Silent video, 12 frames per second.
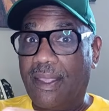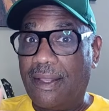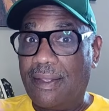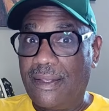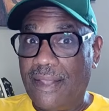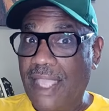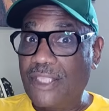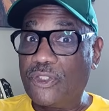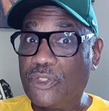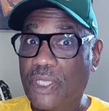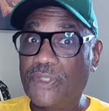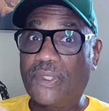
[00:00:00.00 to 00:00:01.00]
Not
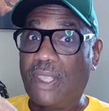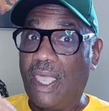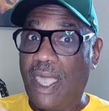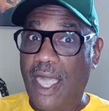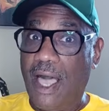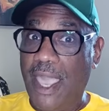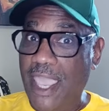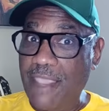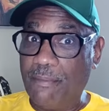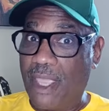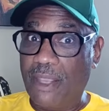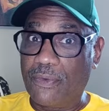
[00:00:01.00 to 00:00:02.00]
just a
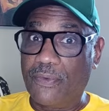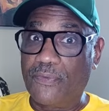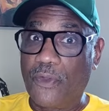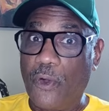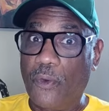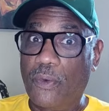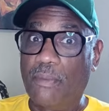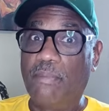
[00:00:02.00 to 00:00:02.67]
microphone,